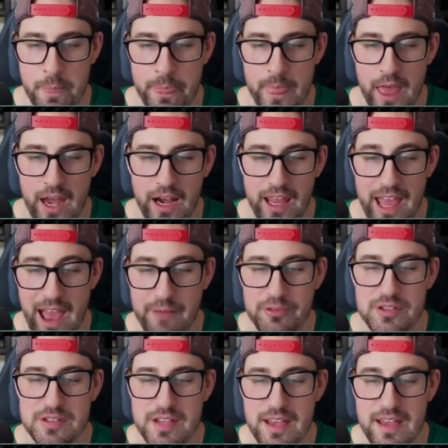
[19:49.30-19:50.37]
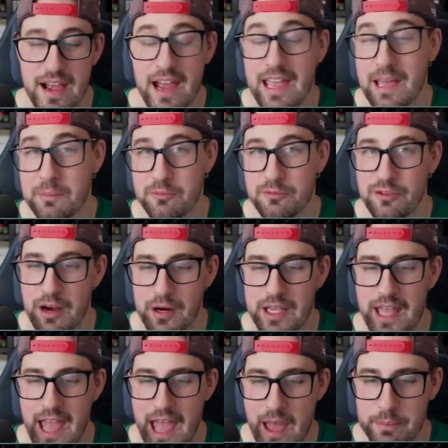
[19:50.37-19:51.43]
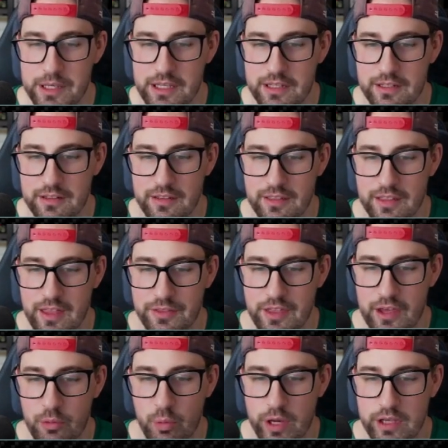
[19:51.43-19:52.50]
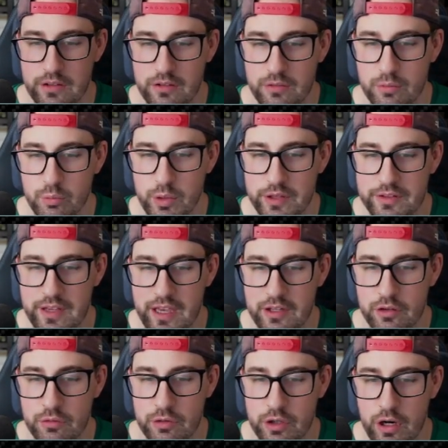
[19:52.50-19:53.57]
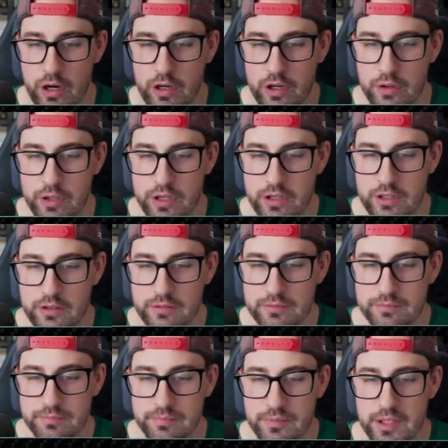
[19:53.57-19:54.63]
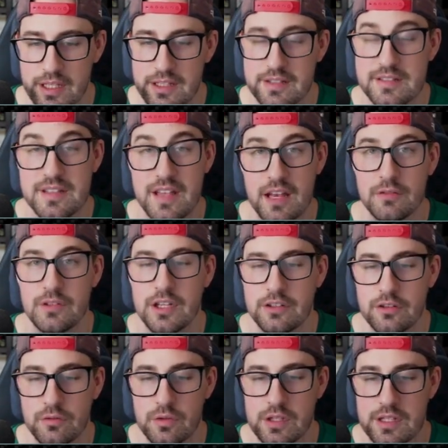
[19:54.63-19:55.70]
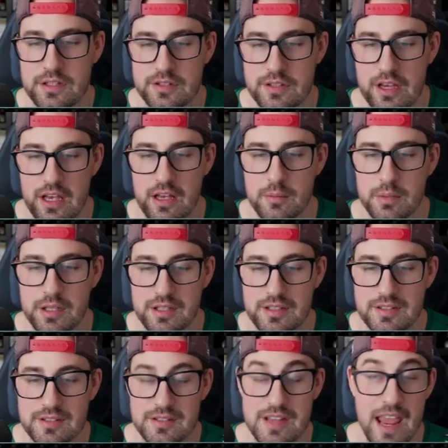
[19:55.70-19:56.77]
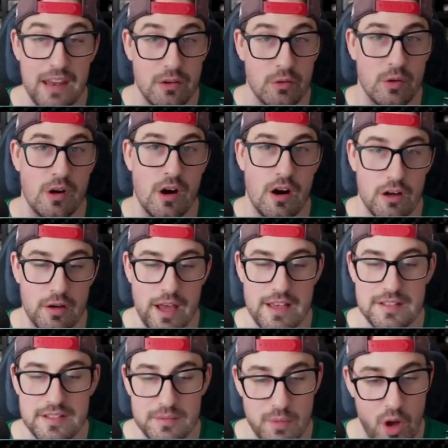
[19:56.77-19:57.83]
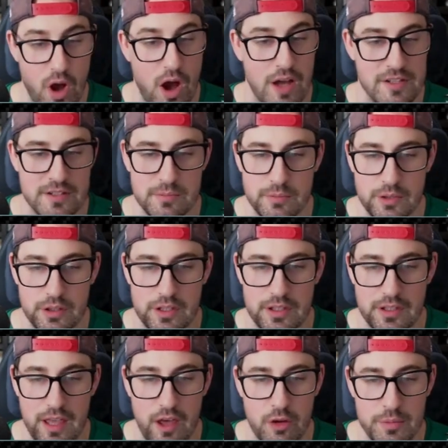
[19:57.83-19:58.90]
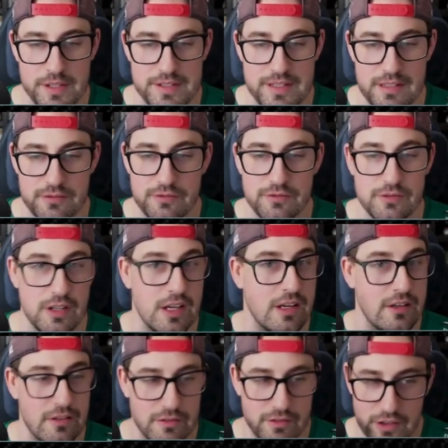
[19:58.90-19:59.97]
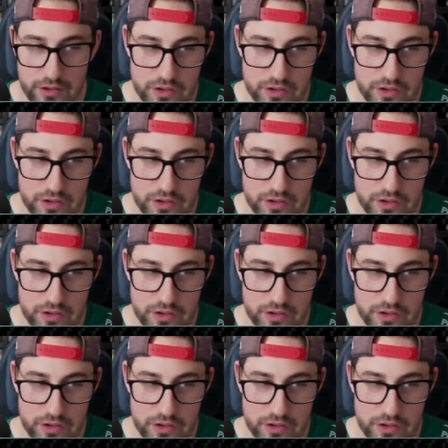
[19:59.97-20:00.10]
And I have to say, I am very happy that they went with Daniel Ricciardo here instead of Nick DeVries, because Daniel Ricciardo has some awesome looking helmets. If fingers